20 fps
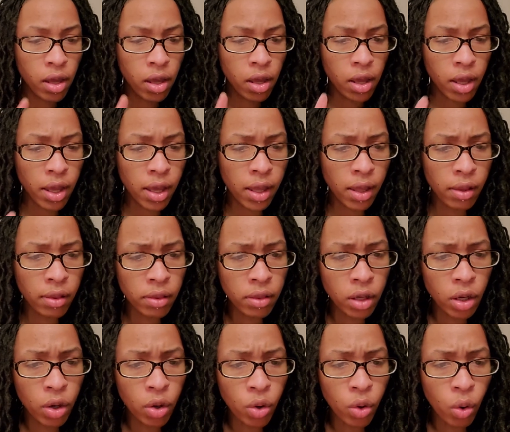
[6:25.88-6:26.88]
And the
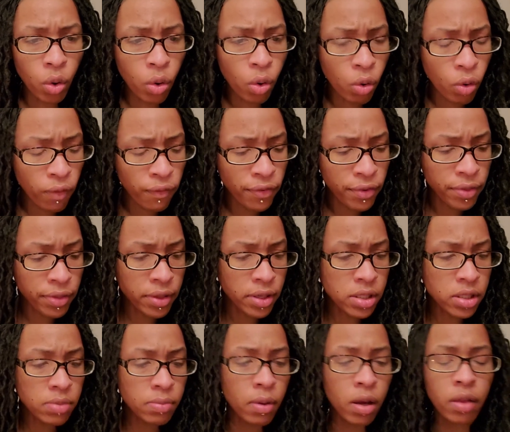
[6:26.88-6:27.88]
goal for
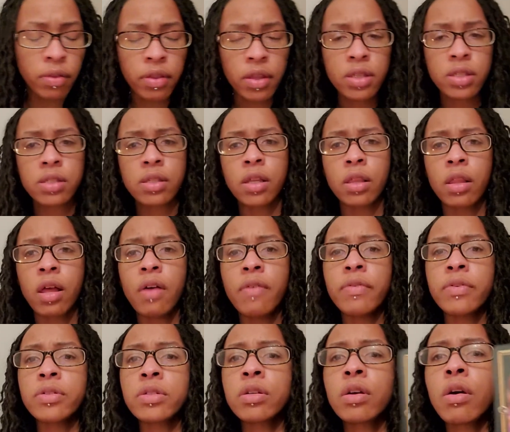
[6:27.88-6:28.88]
this month is the
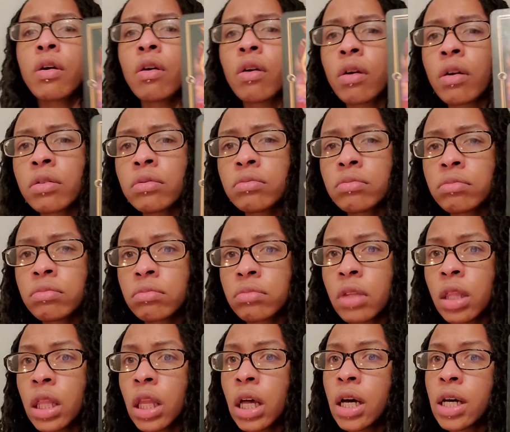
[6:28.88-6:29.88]
Lover's card.
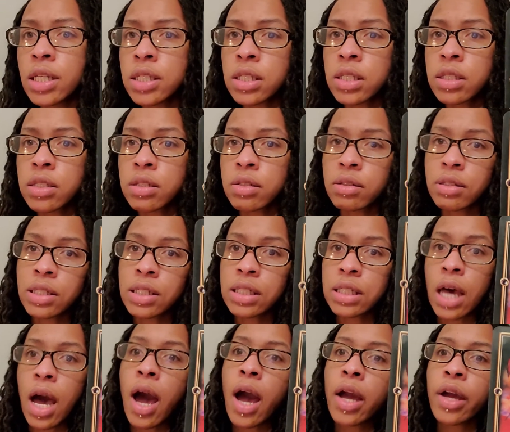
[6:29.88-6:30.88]
Lust,
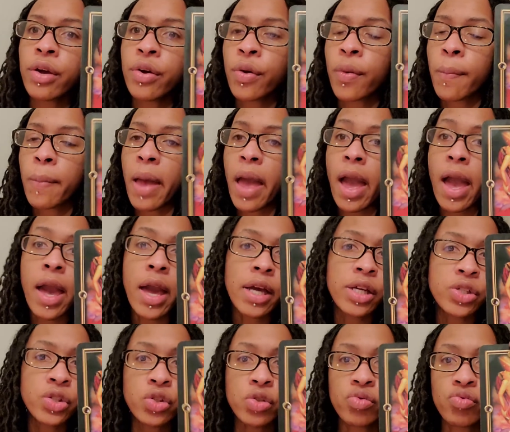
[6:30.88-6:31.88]
desire,
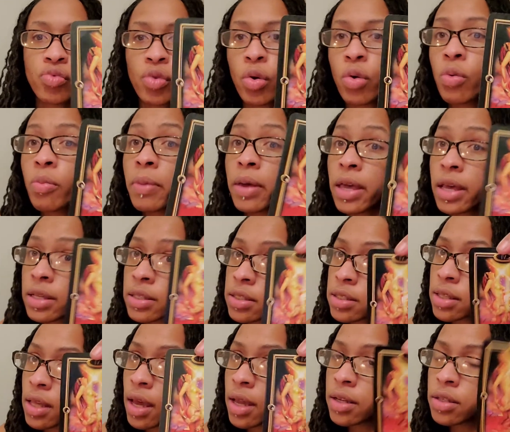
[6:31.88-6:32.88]
passion, romance.
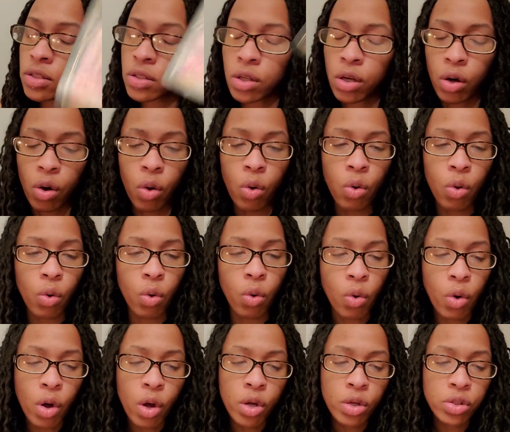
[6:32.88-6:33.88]
That is the goal.
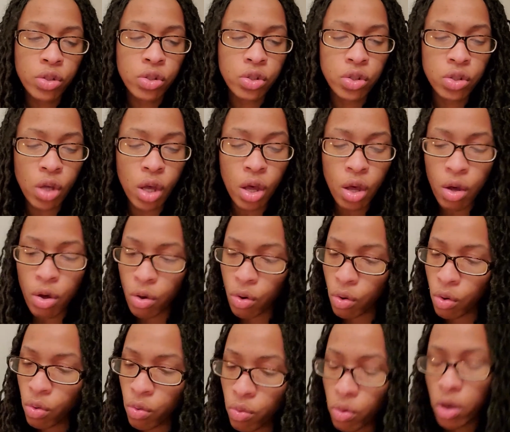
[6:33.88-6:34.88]

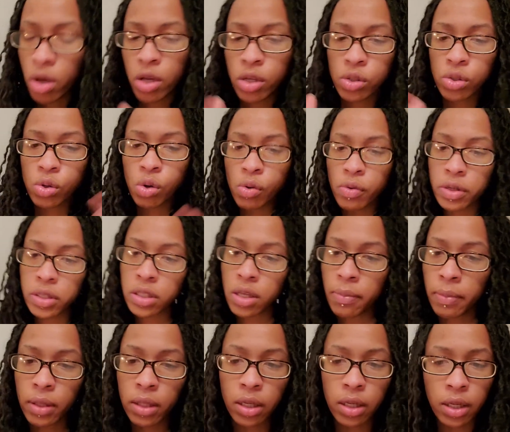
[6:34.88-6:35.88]
So, Taurus, let
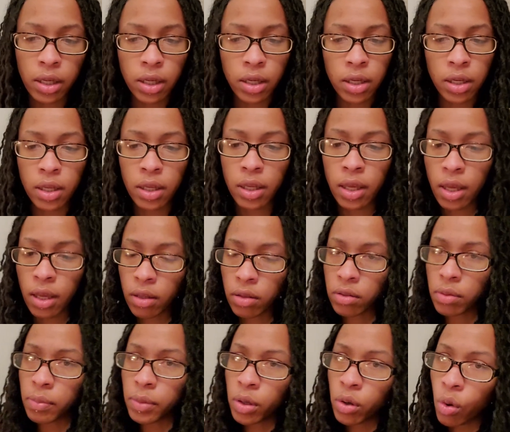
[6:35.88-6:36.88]
me look at it again.
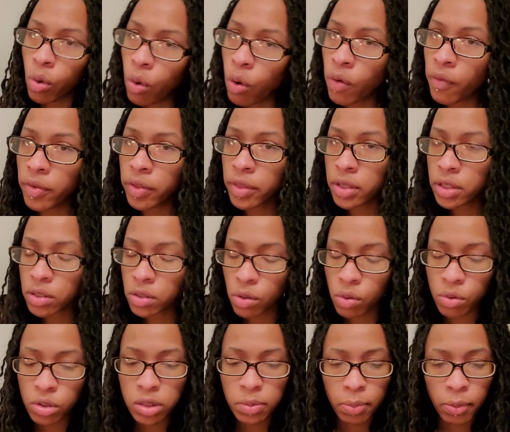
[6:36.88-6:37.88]
Let me go over this
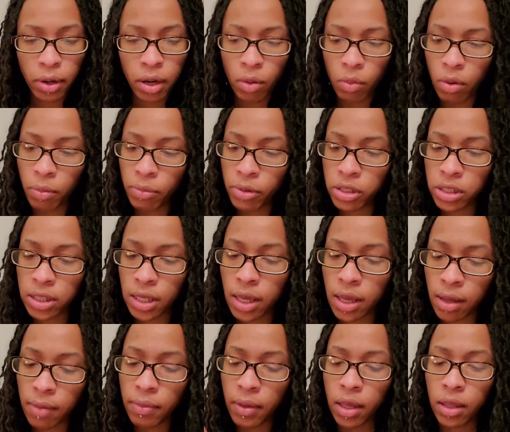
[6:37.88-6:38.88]
whole spread one more
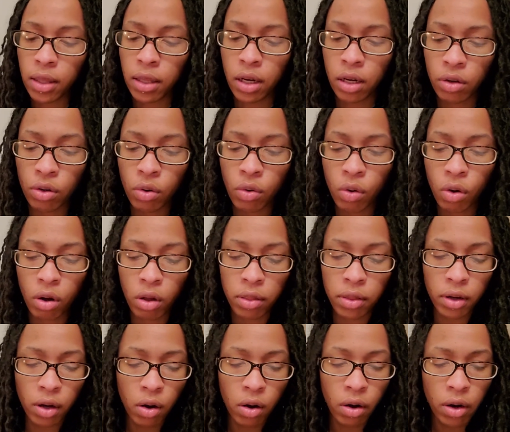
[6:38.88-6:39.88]
time now that I know all
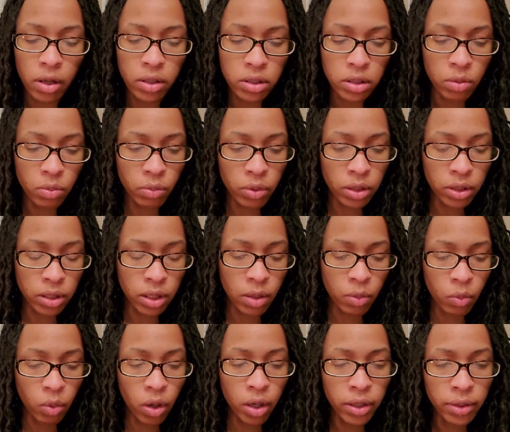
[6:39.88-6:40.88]
the cards and what they
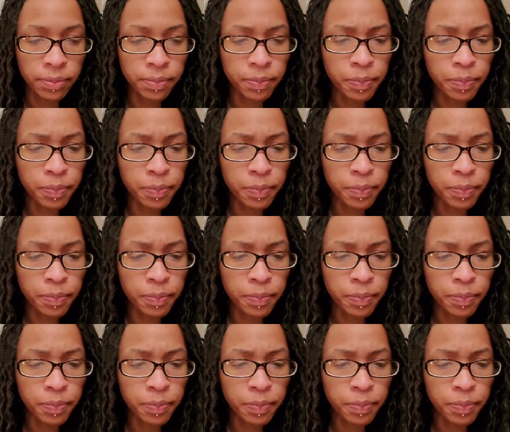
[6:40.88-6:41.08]
want.